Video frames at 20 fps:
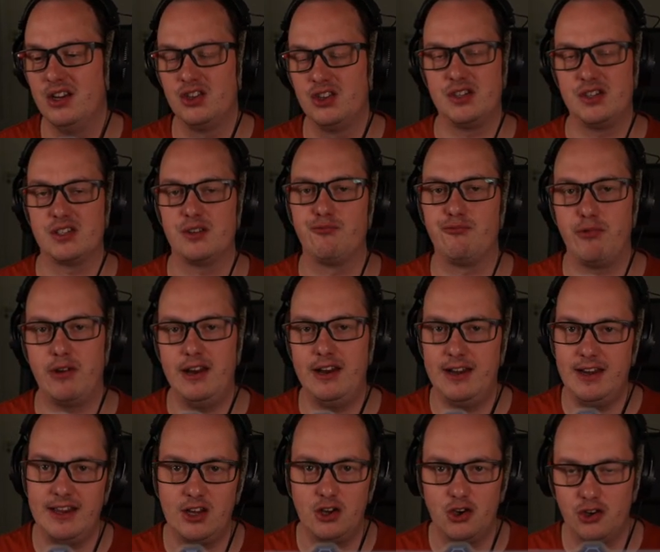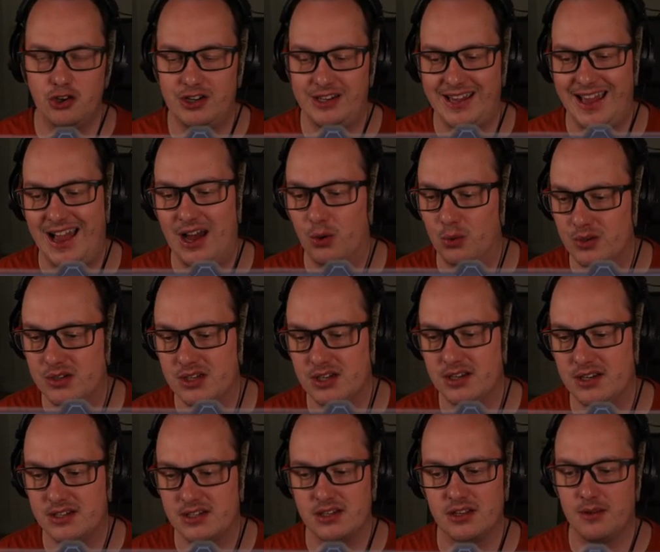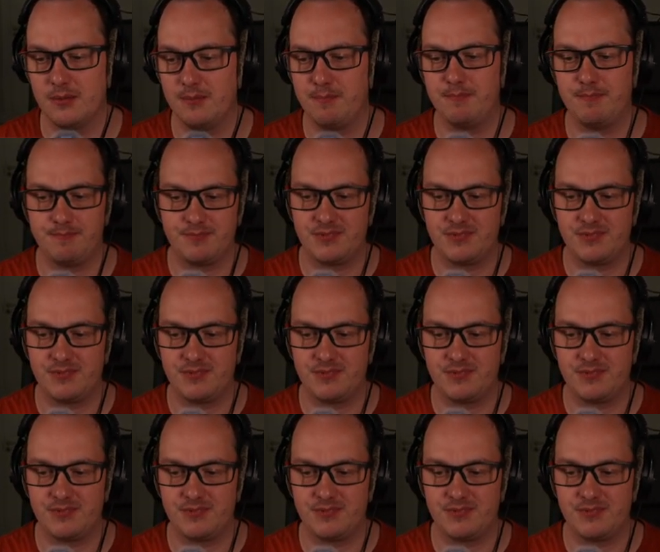She's a really good counter to the